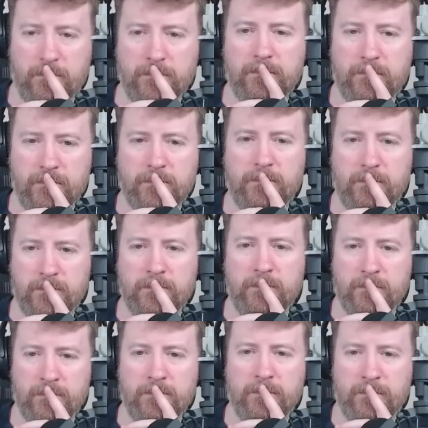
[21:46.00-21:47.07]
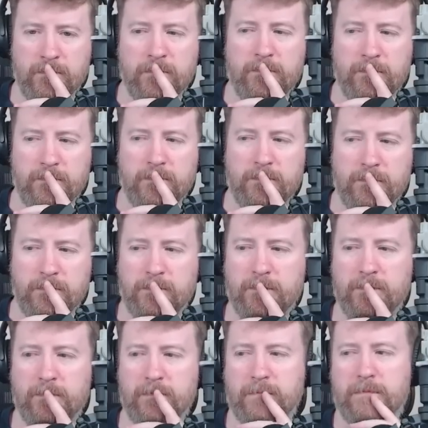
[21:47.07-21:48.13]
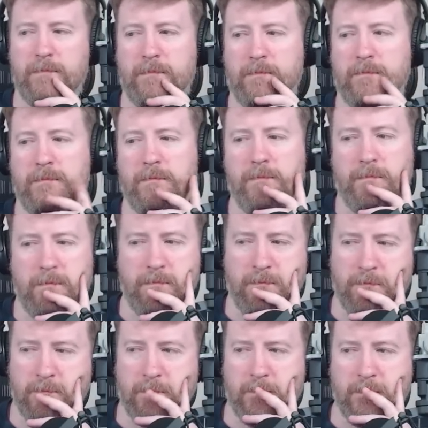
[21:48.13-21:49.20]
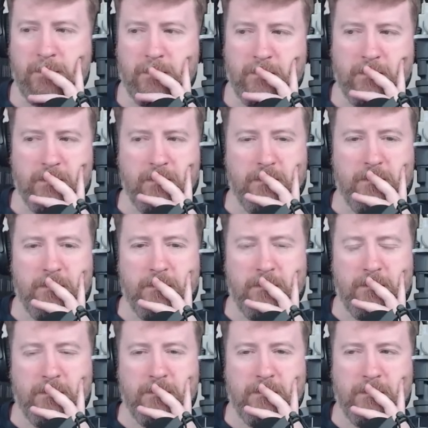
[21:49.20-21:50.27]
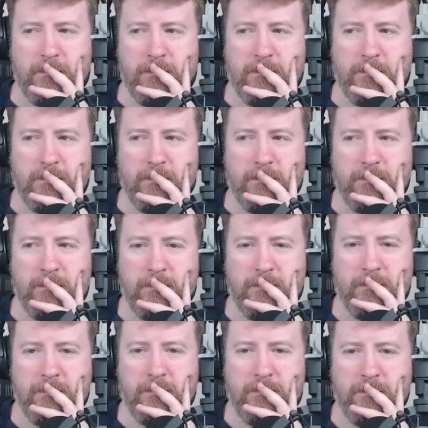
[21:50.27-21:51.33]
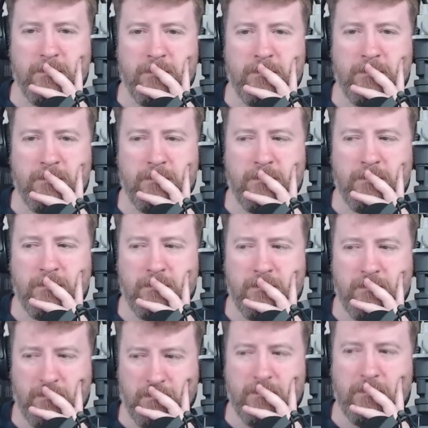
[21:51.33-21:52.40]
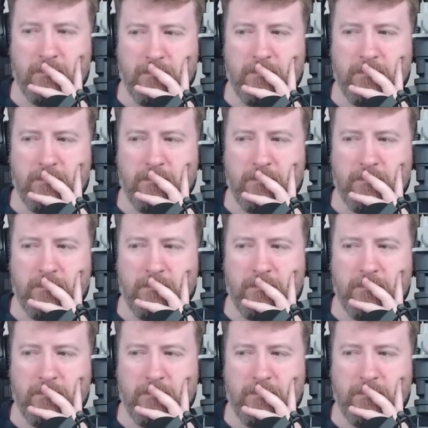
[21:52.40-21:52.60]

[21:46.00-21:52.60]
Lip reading: This person isn't speaking.